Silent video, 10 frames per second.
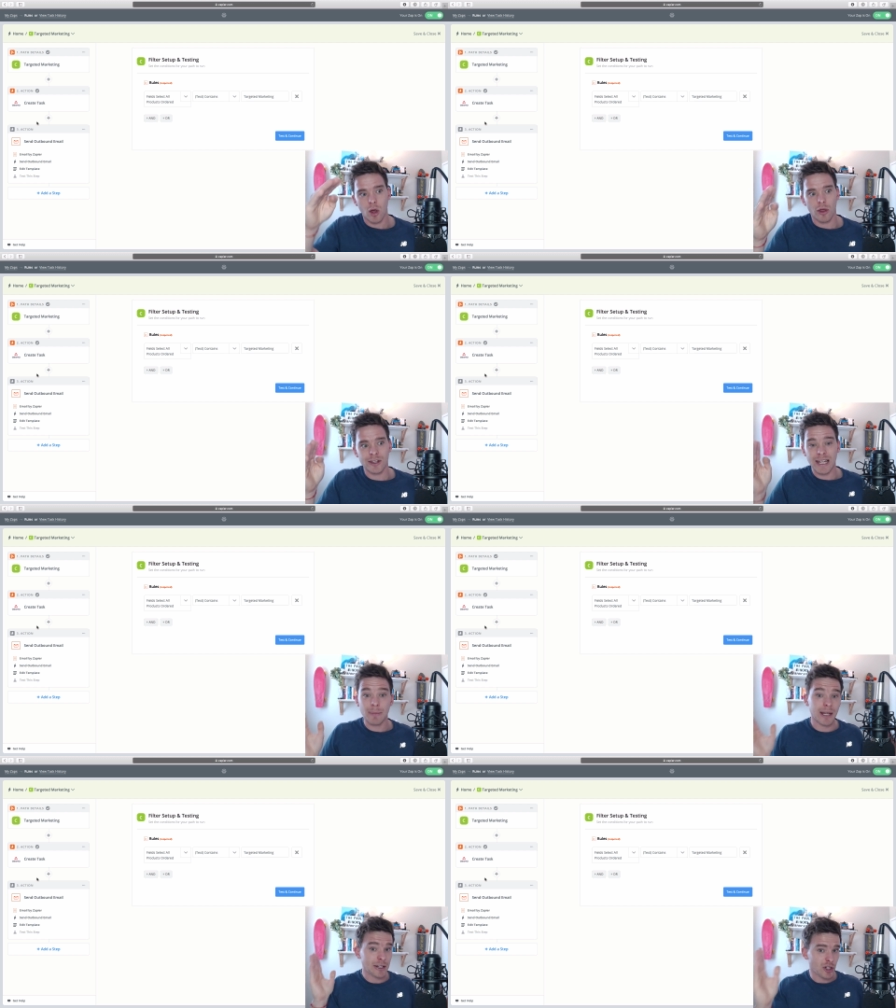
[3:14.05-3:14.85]
the Zap
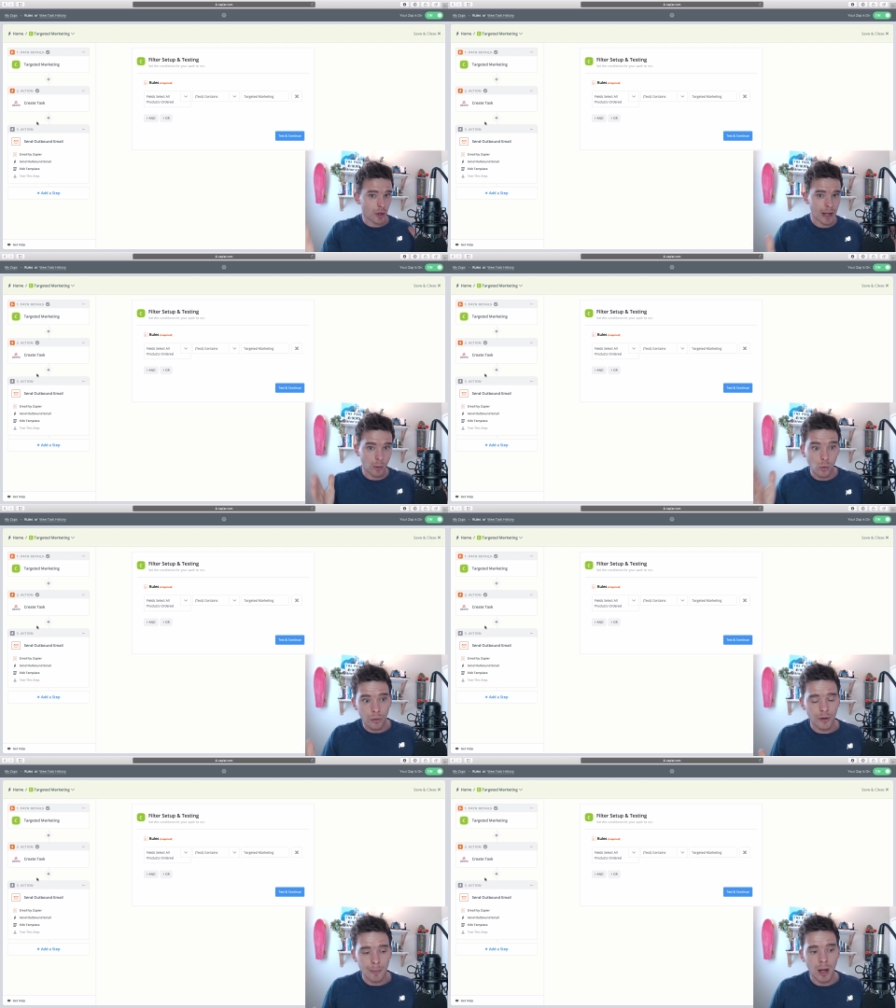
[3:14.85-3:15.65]
can actually go down all
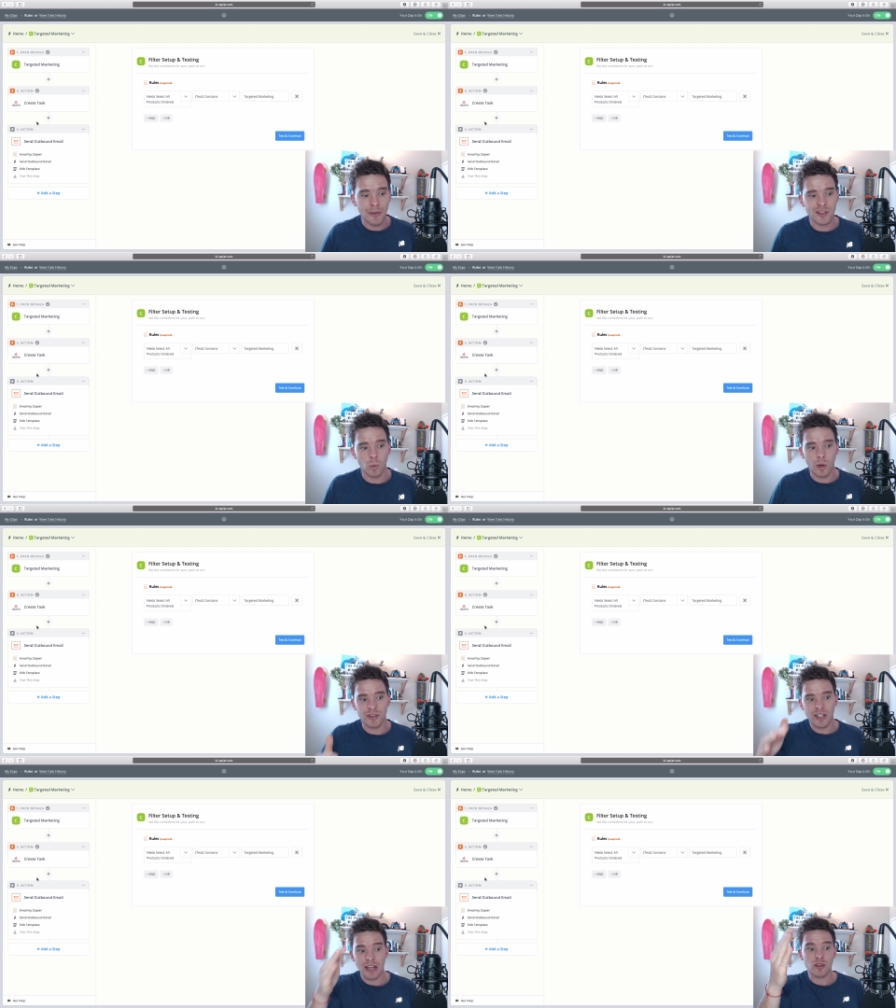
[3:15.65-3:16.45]
three paths at
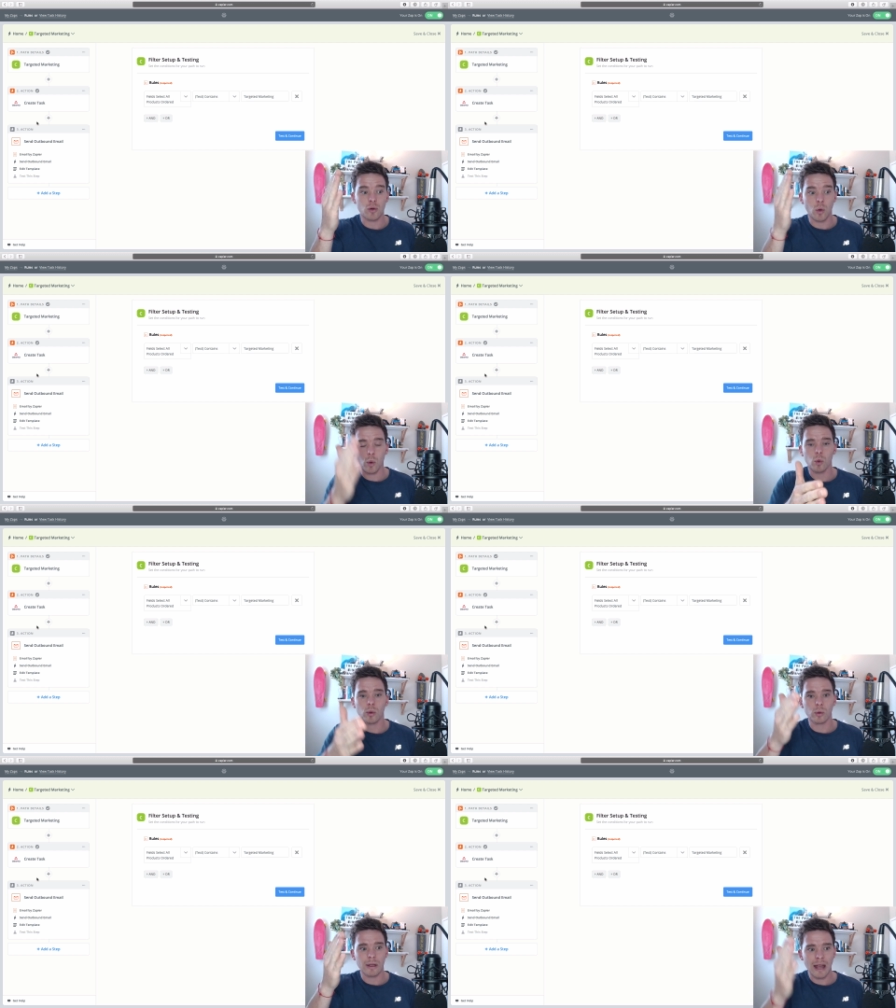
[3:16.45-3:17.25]
once and do all